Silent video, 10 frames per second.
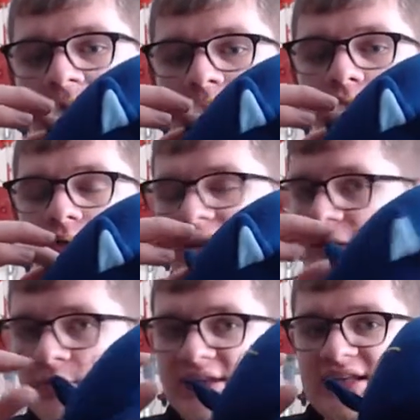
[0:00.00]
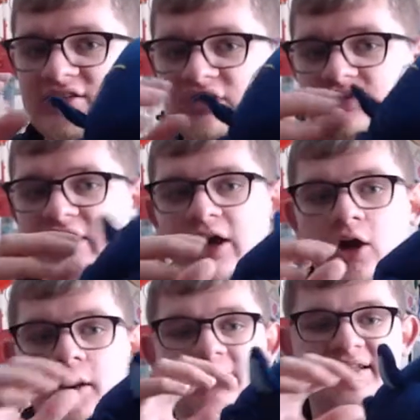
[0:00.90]
okay with this because they are
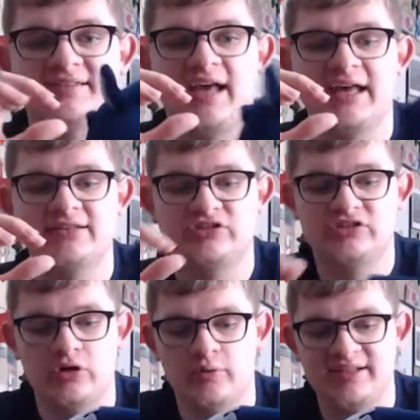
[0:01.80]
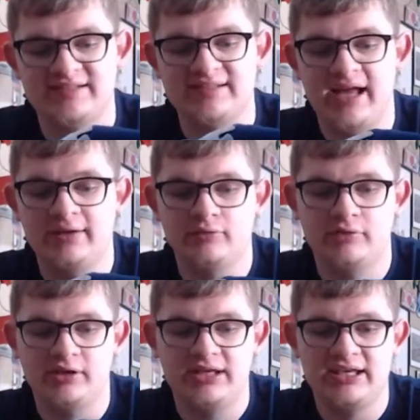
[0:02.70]
on the sides, so it's not
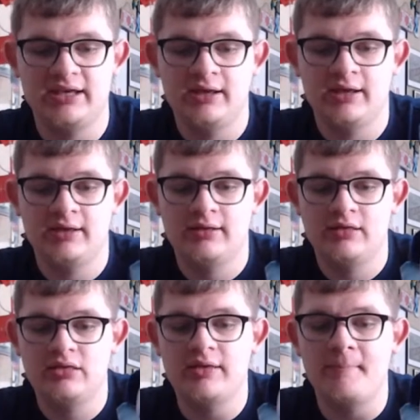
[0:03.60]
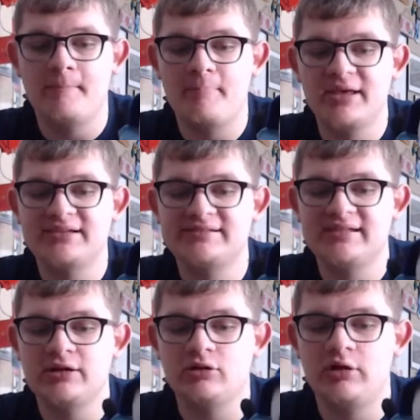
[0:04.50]
really the biggest
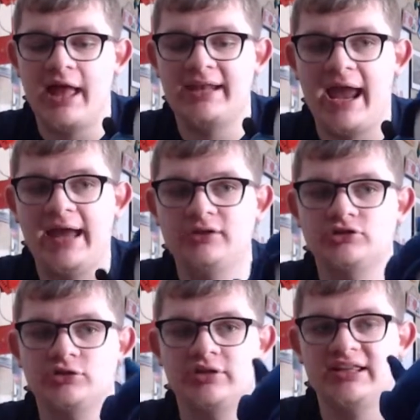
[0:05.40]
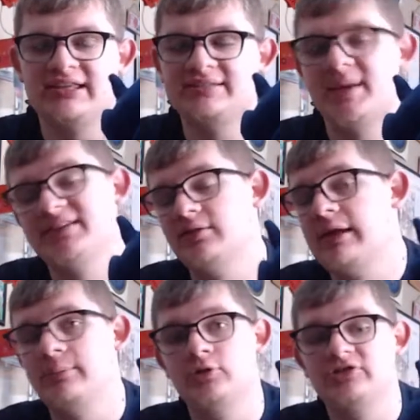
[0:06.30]
deal. And actually, this makes a lot
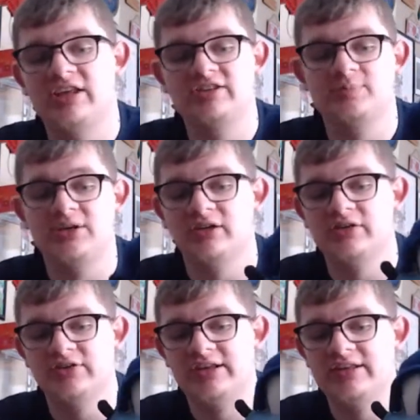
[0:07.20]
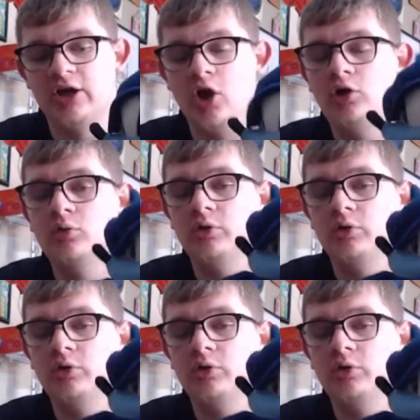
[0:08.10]
more sense because in the artwork